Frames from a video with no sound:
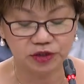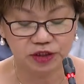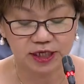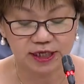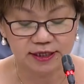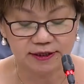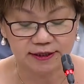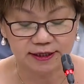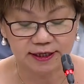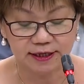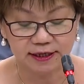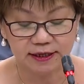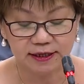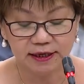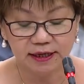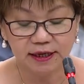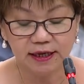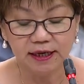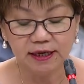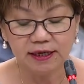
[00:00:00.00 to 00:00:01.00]
puts in.
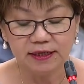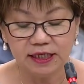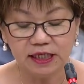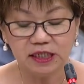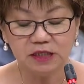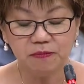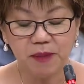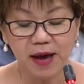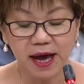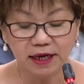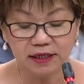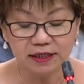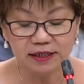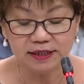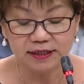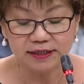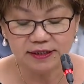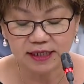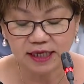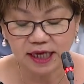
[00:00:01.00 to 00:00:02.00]
These
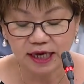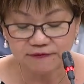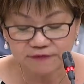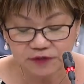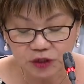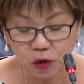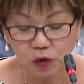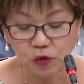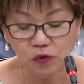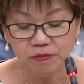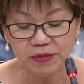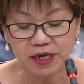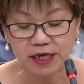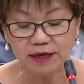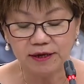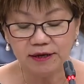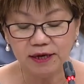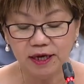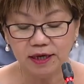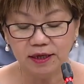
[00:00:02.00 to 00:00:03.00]
partners
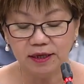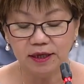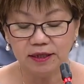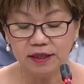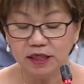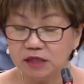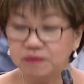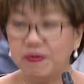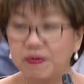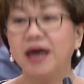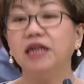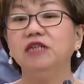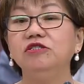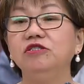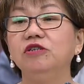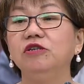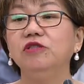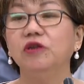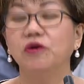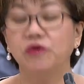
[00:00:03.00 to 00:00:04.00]

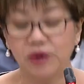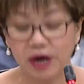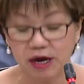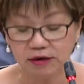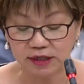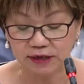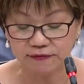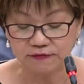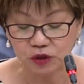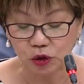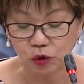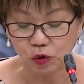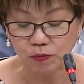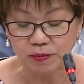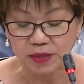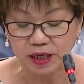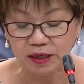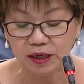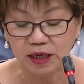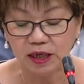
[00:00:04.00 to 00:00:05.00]
on the ground have
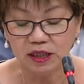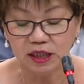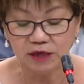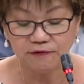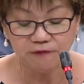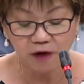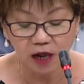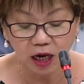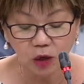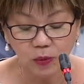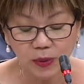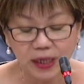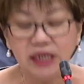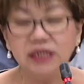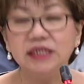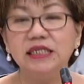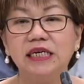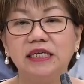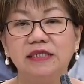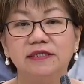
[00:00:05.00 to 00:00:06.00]
told me the
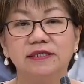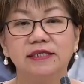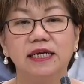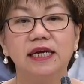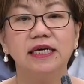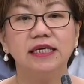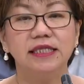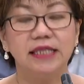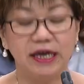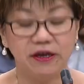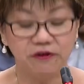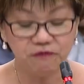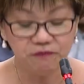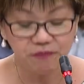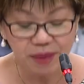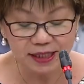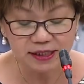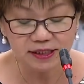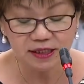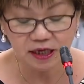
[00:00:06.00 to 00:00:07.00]
following needs that,
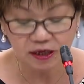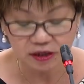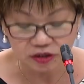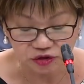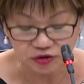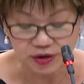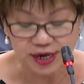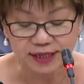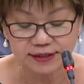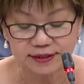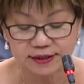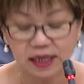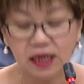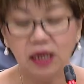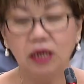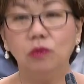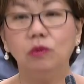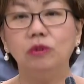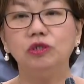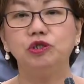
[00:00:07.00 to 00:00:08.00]
if better addressed,
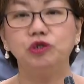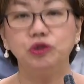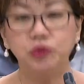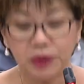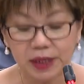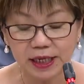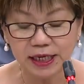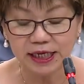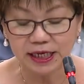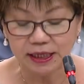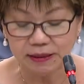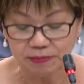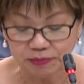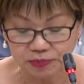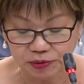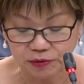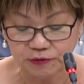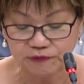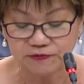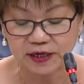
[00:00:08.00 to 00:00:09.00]
would surely
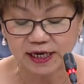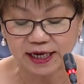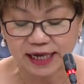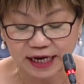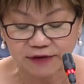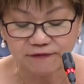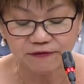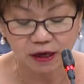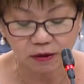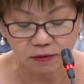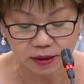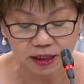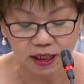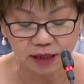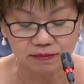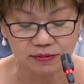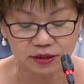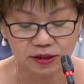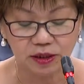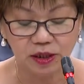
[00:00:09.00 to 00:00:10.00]
improve the life
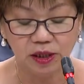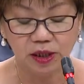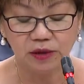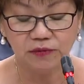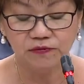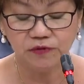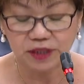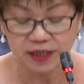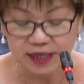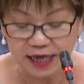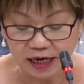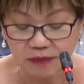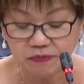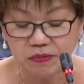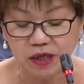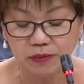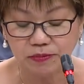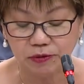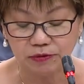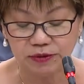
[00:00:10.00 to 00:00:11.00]
outcomes for the young
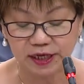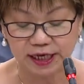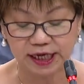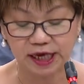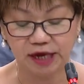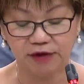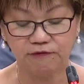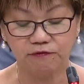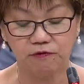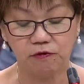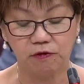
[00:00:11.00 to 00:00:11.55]
people they care